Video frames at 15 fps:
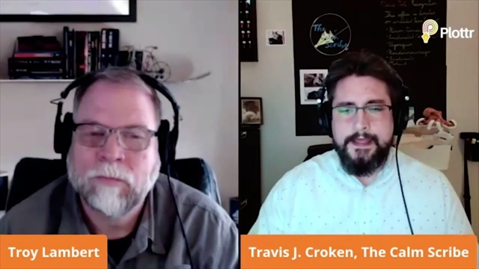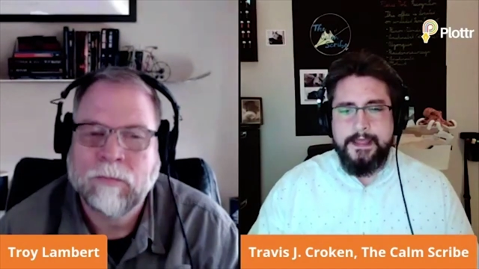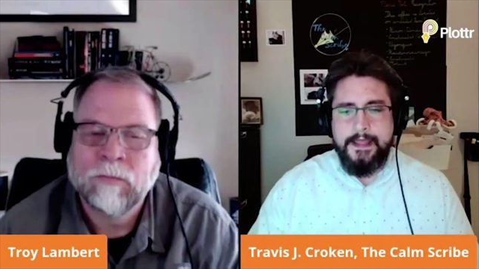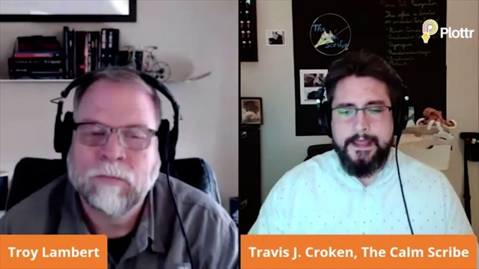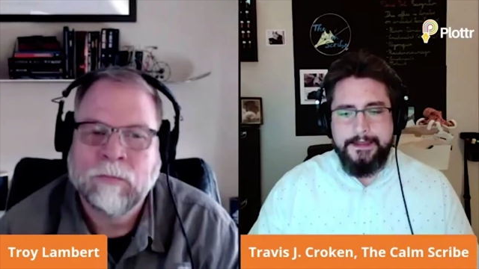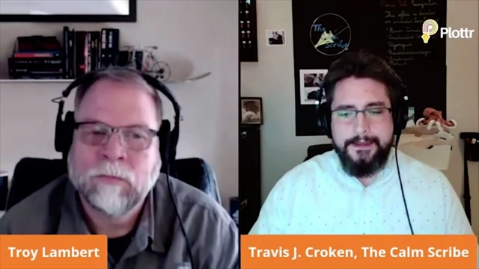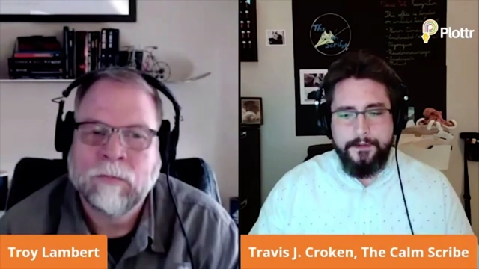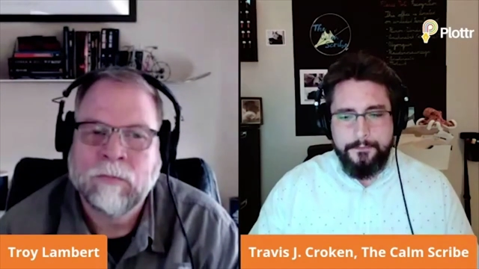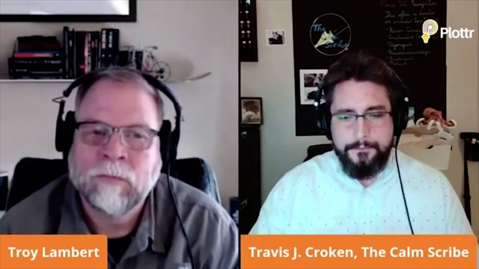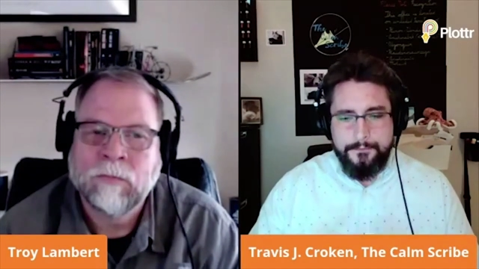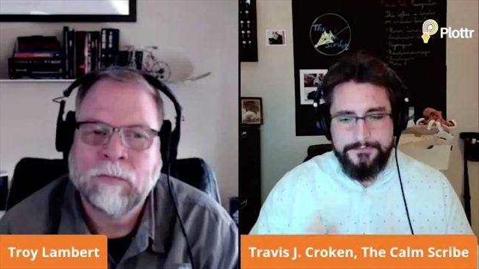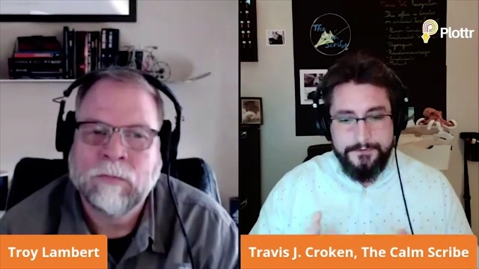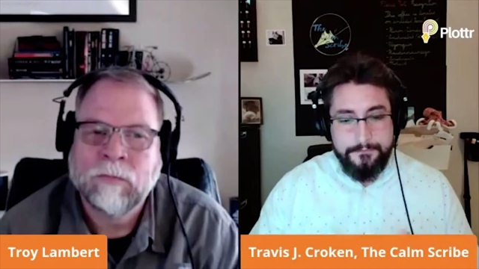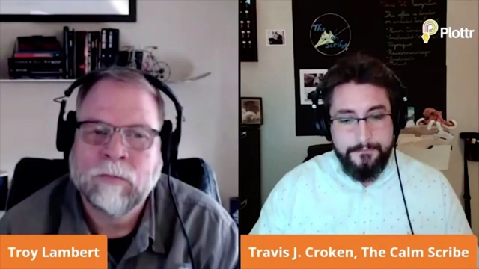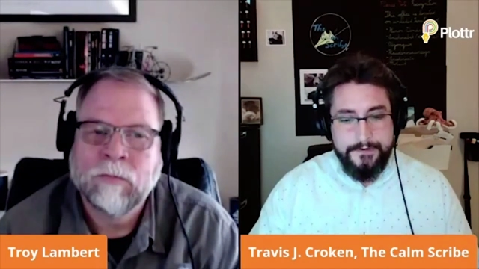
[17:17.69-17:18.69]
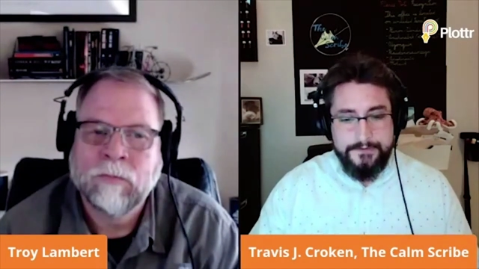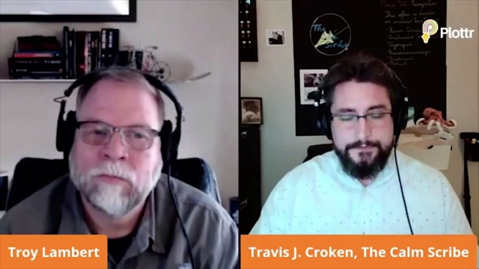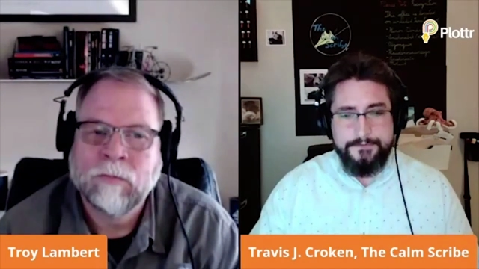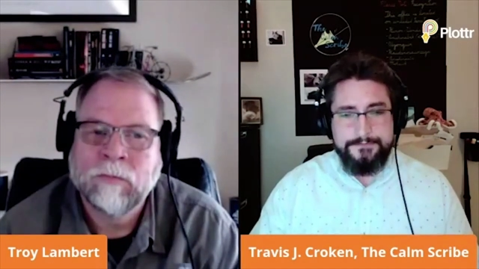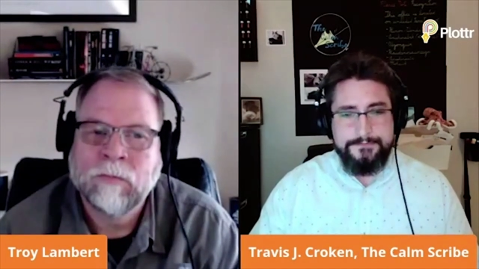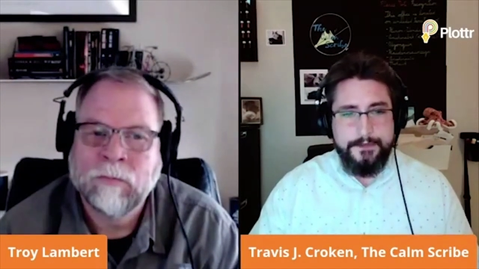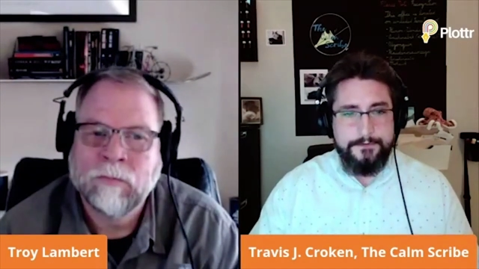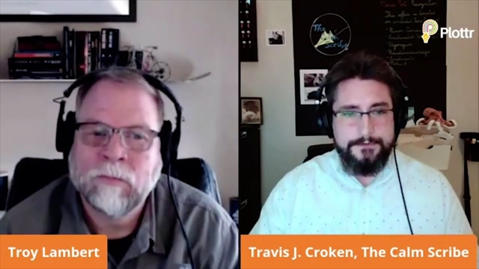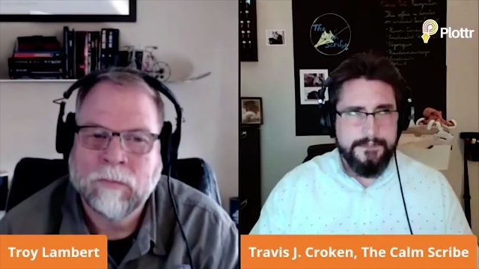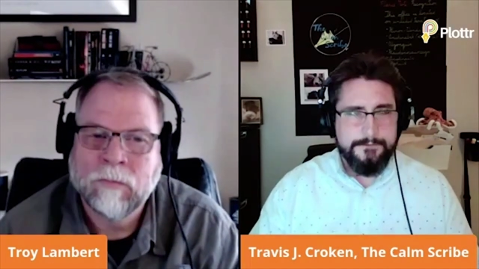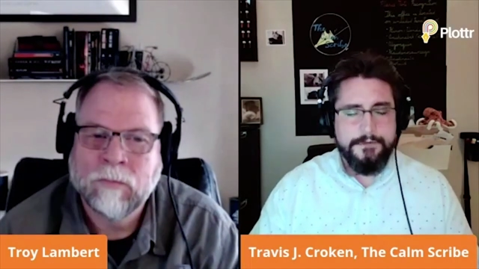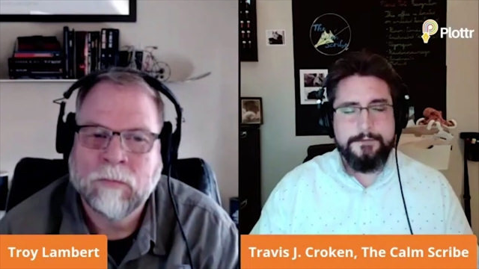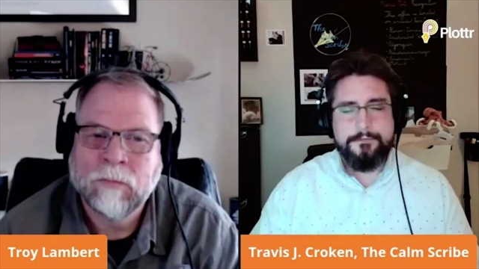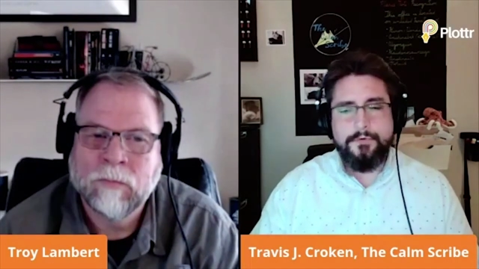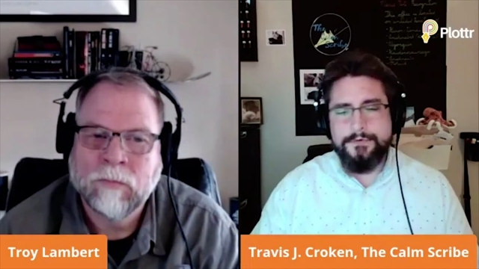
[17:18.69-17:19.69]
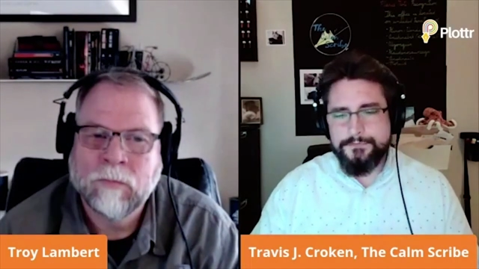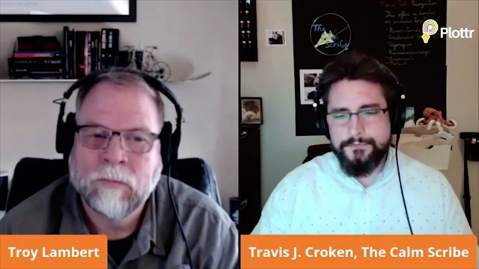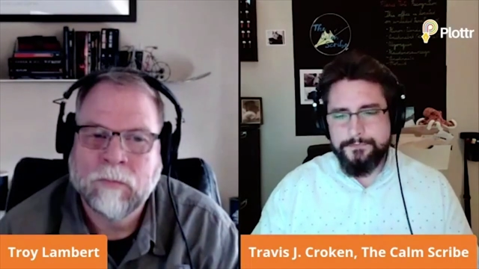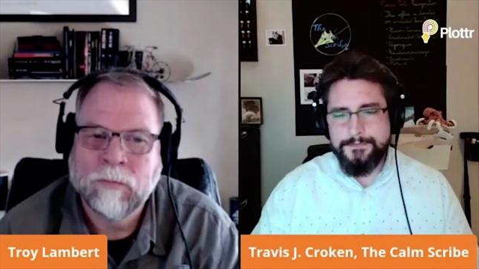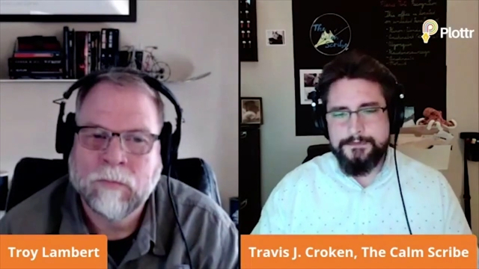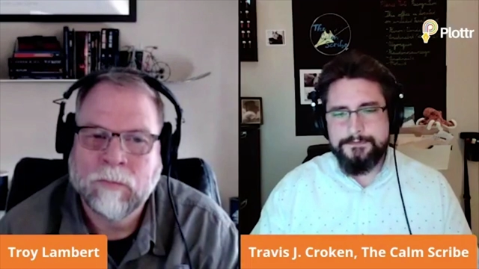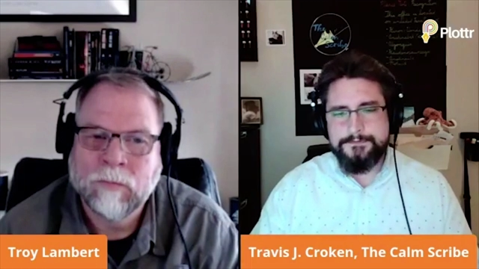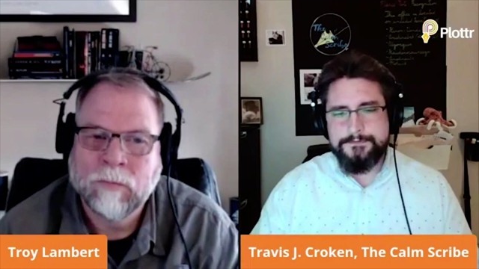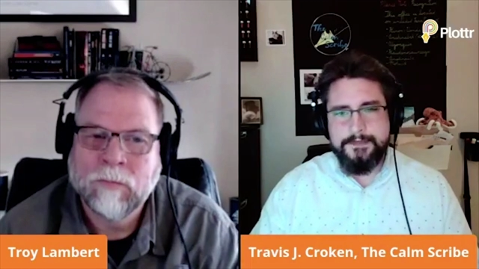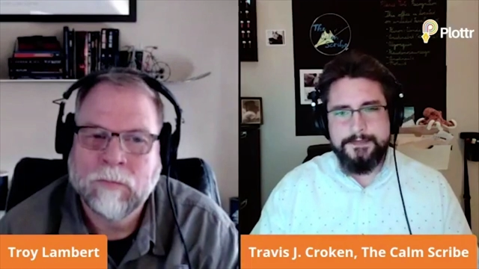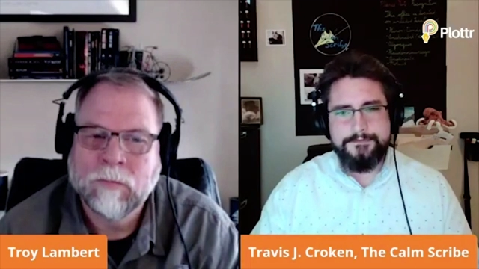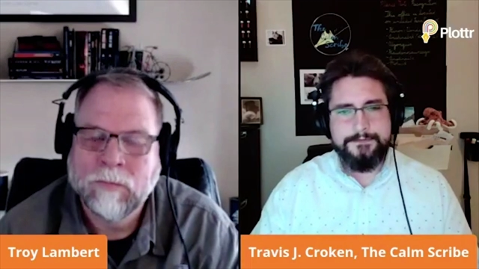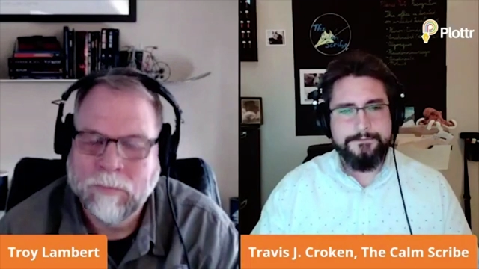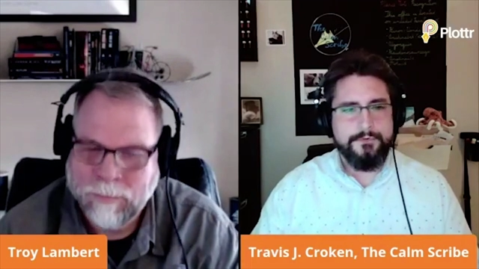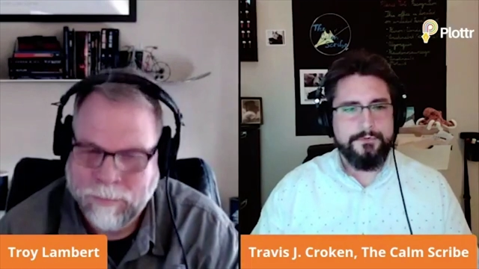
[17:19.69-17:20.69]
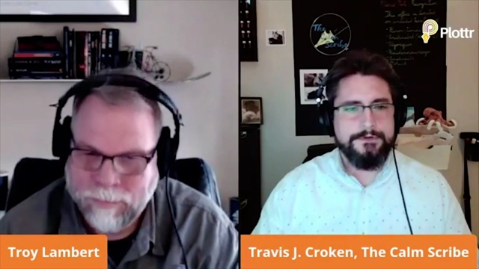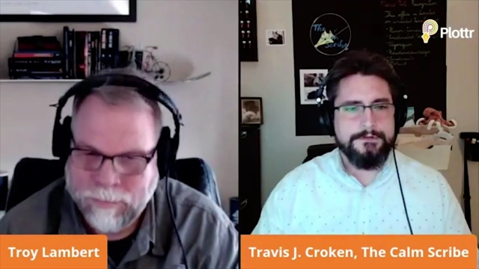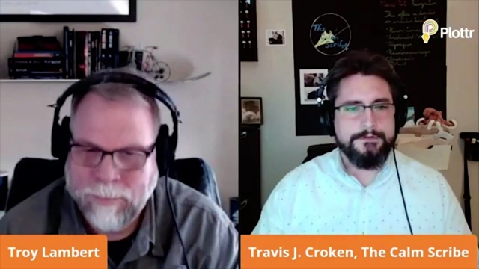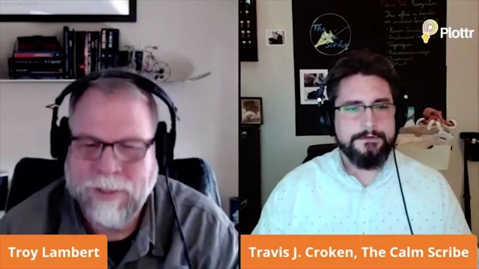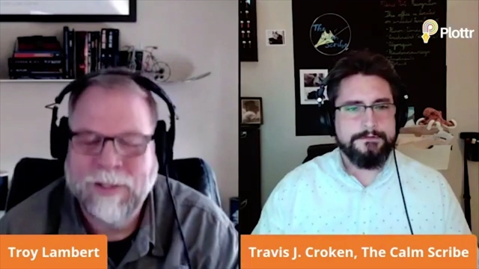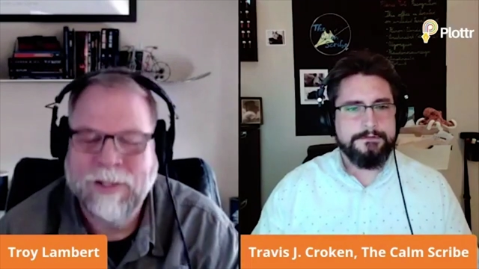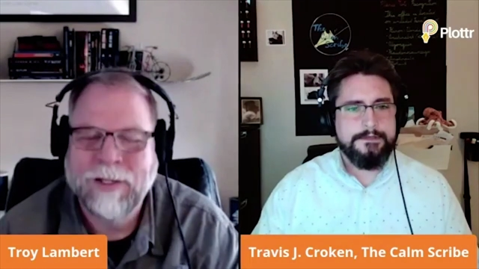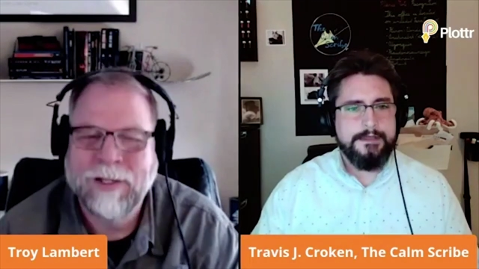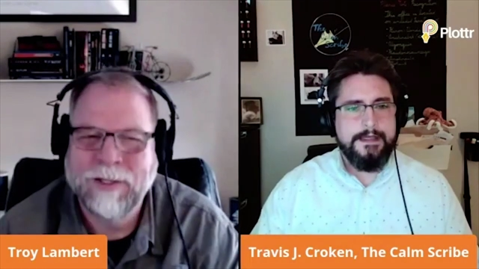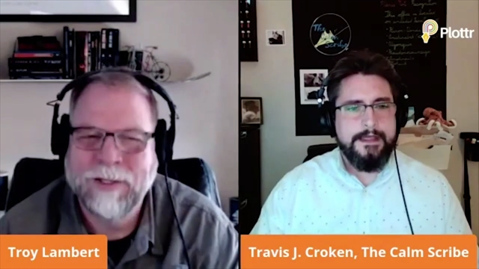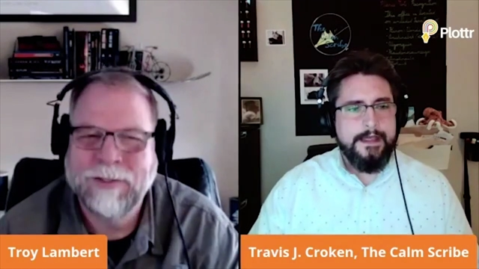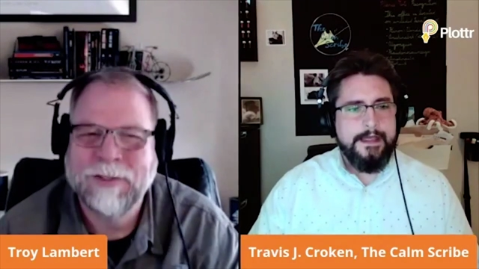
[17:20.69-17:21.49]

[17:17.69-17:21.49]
Speaker 1: And I'll start putting those down as plot points or beats as I'm going along. Gotcha.